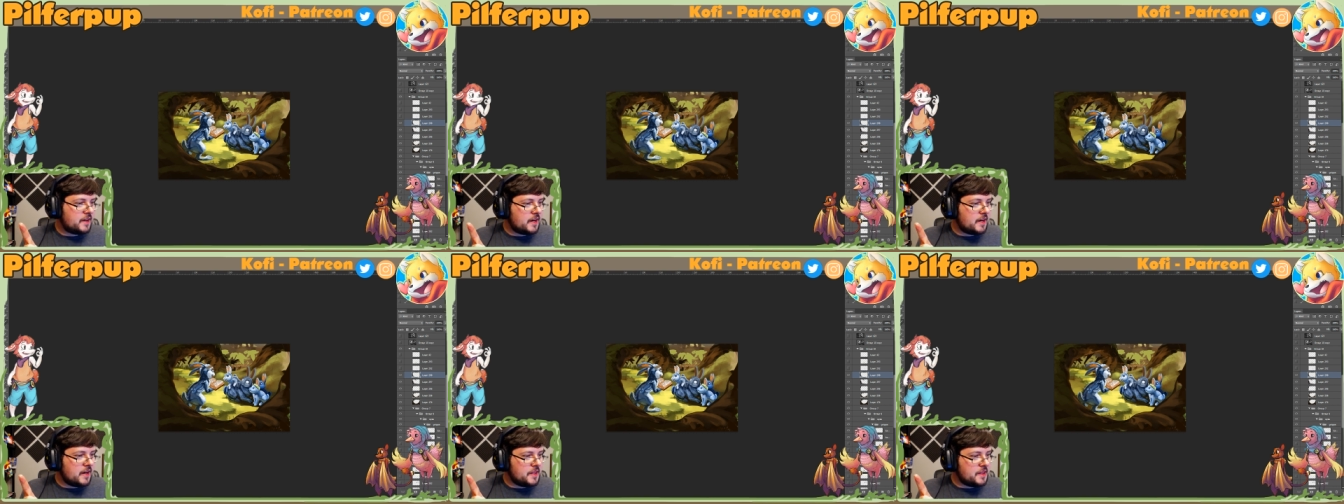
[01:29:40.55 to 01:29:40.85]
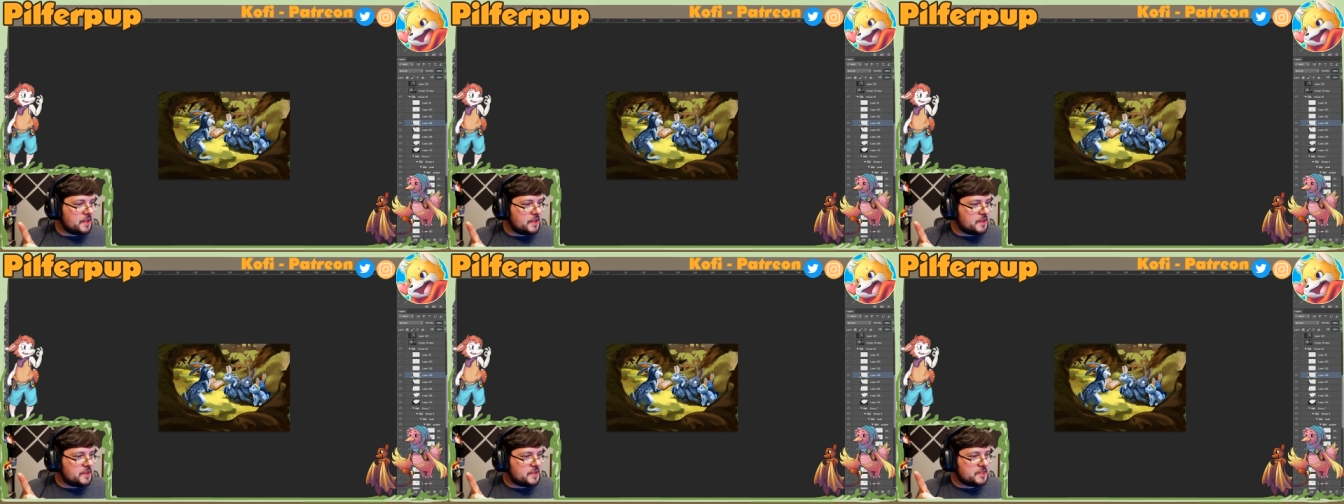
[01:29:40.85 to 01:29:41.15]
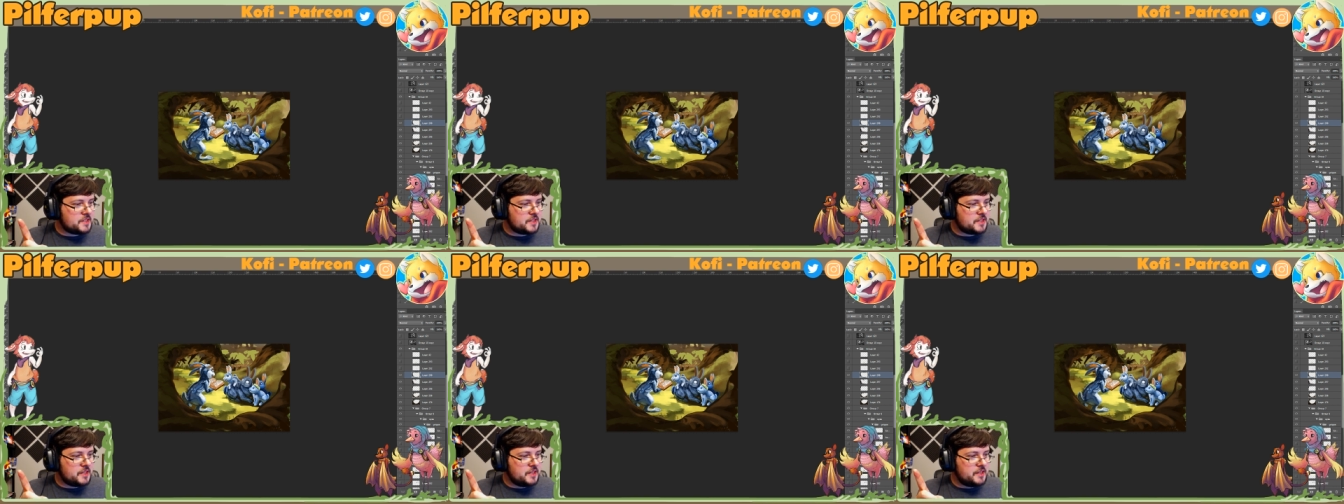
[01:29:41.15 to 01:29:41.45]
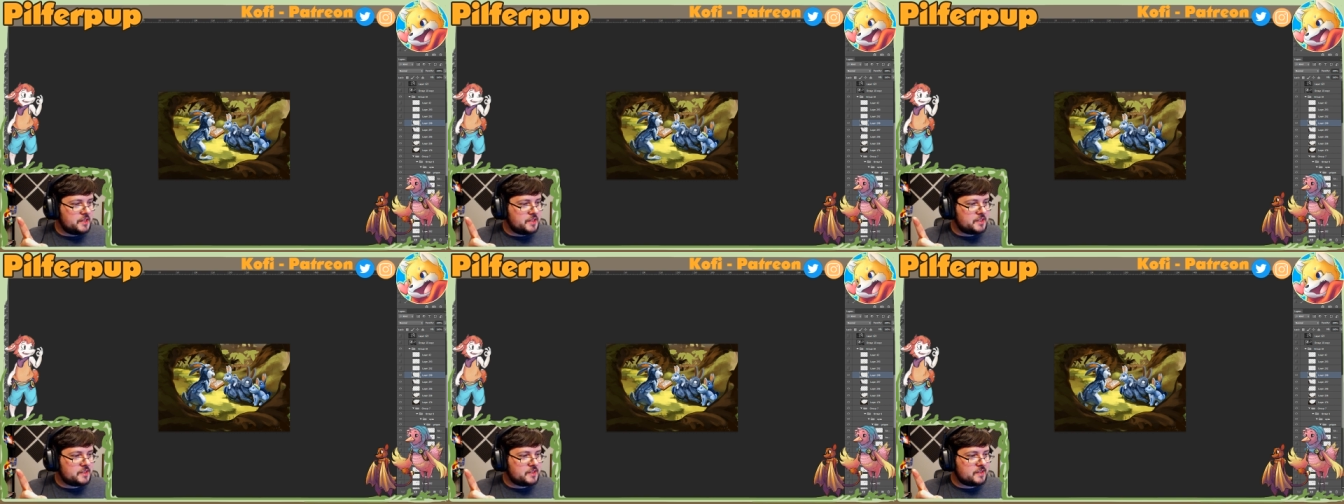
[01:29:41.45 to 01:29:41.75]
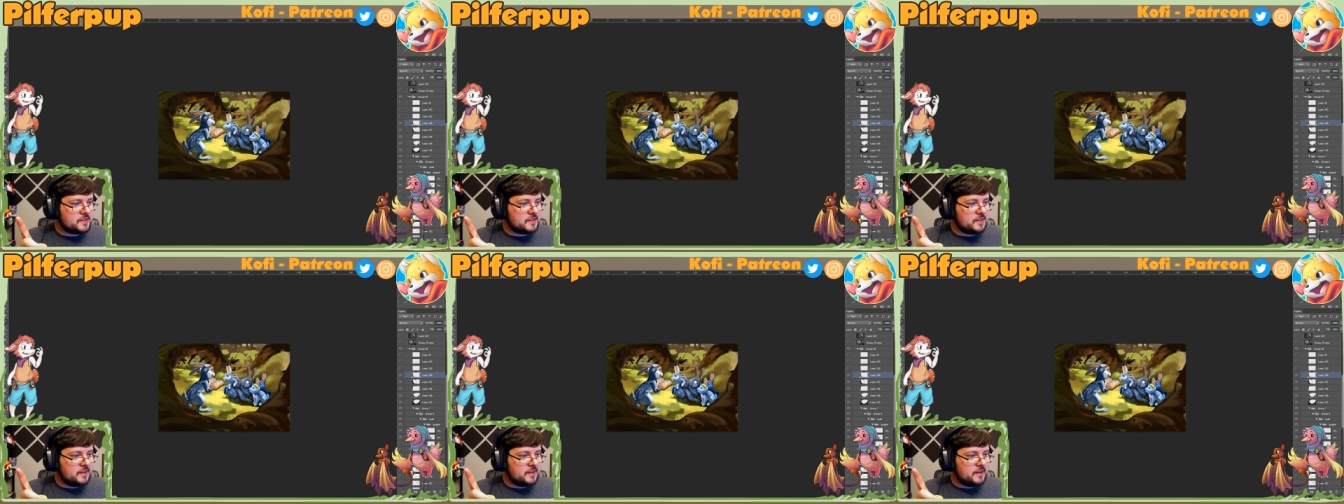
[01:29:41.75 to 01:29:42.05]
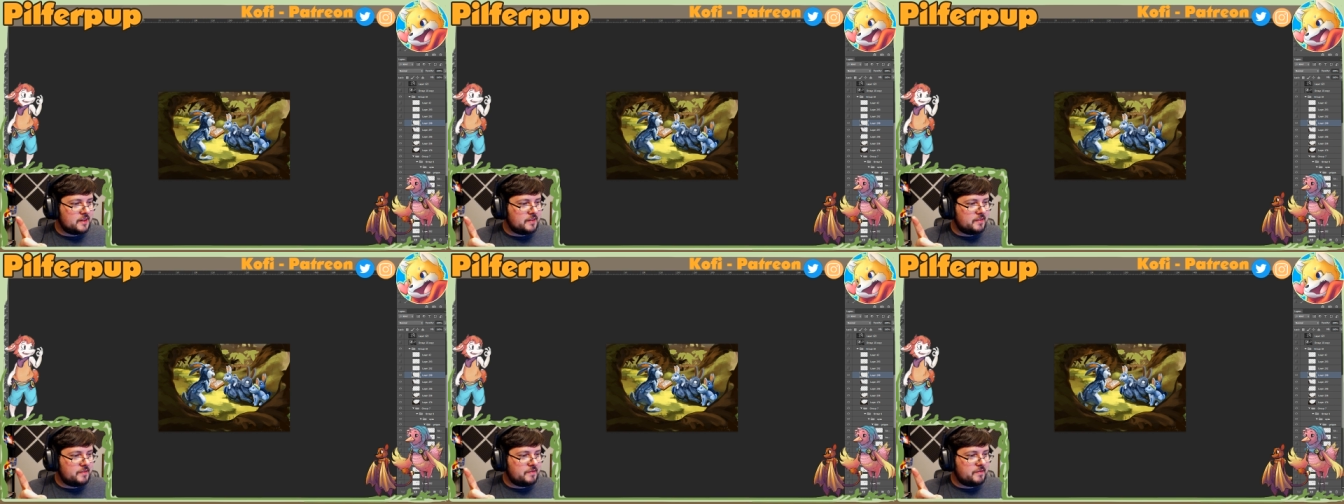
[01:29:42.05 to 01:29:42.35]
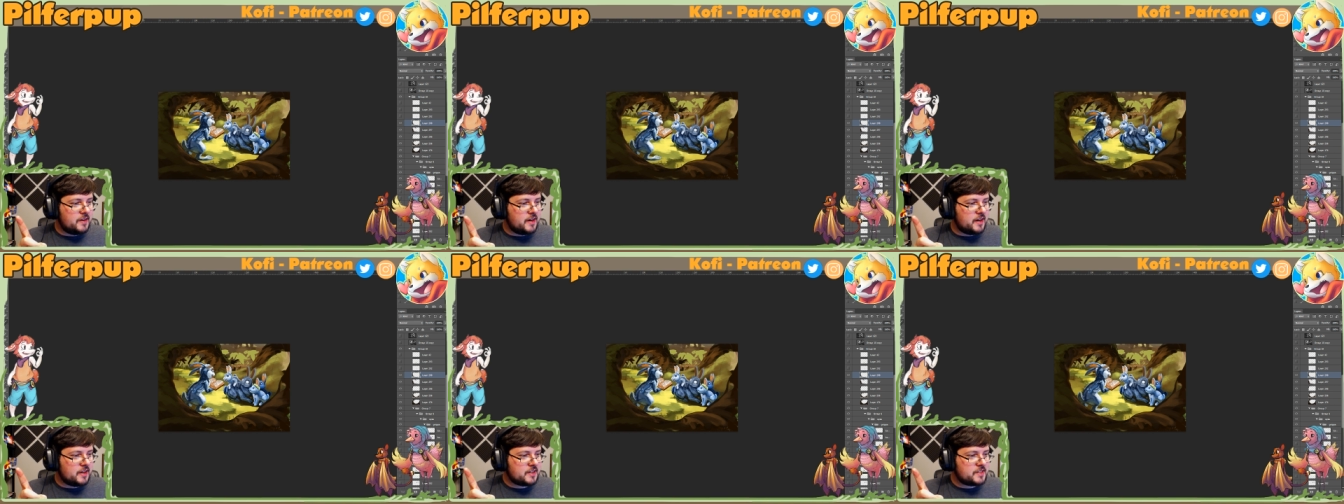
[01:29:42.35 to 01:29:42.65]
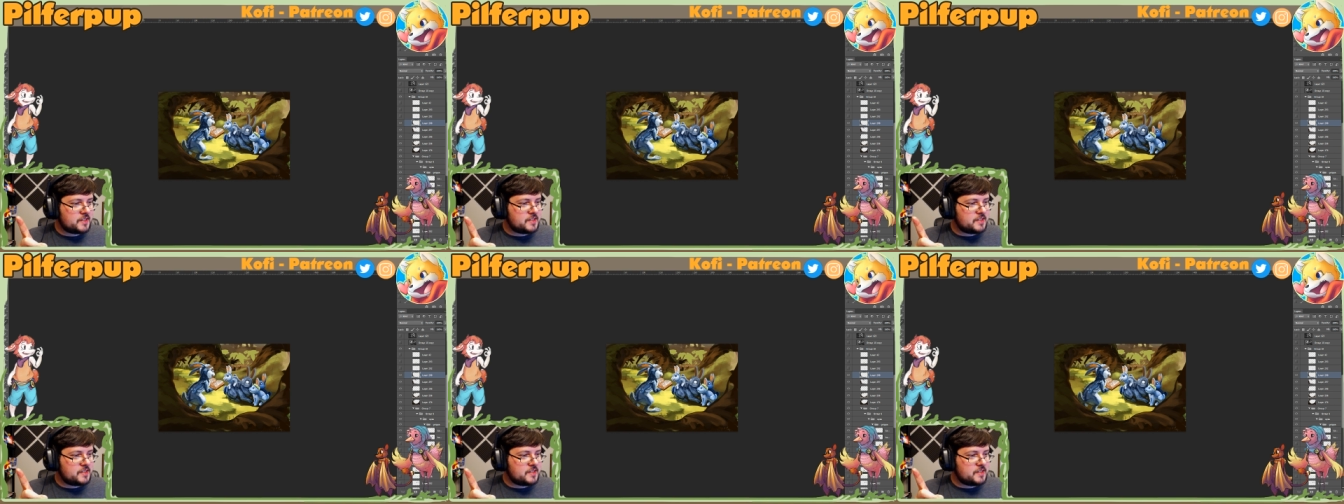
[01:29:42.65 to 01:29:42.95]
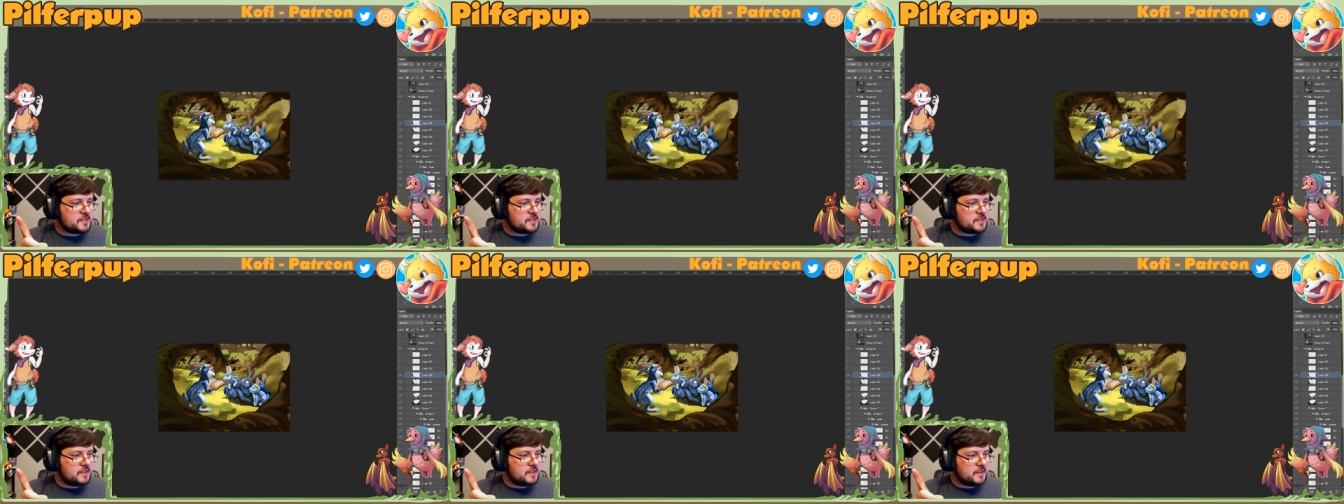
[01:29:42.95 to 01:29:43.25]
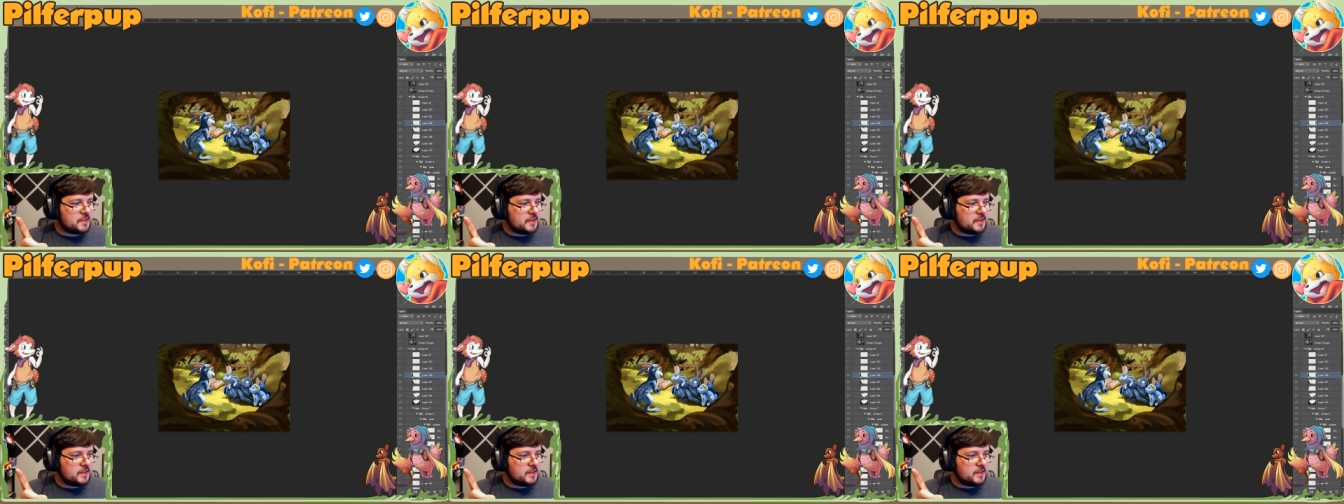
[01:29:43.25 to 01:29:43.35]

and then this is Fox,